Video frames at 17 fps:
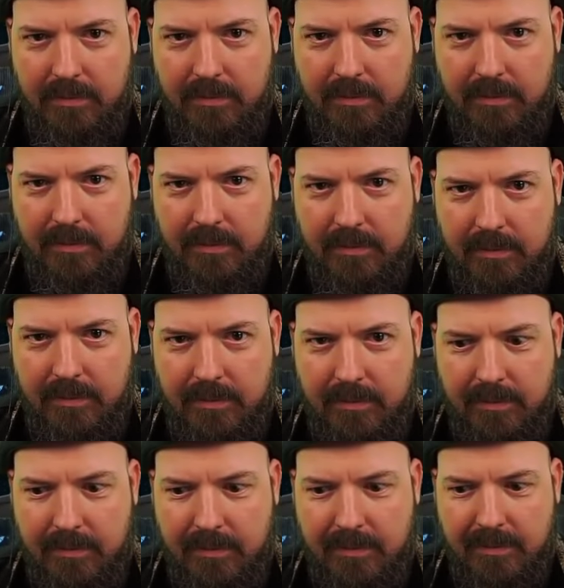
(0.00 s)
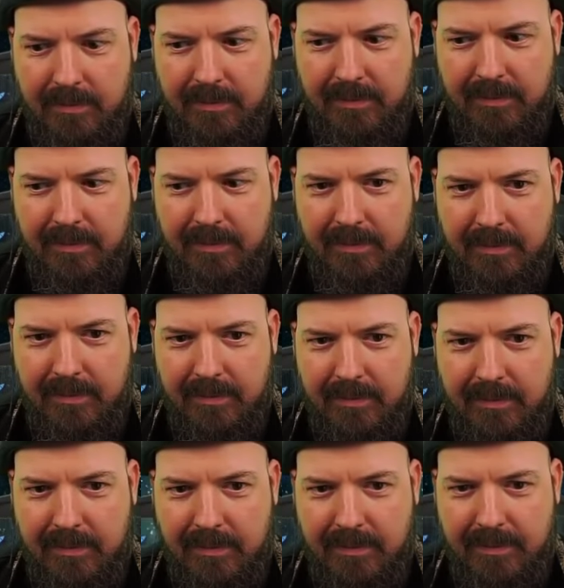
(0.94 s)

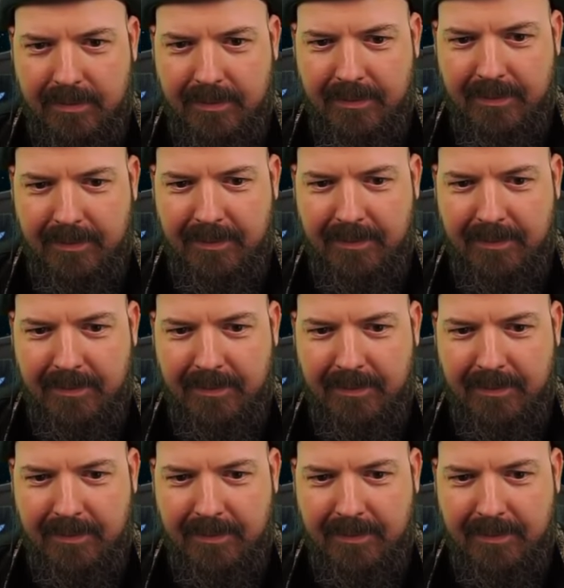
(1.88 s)
Nothing is said.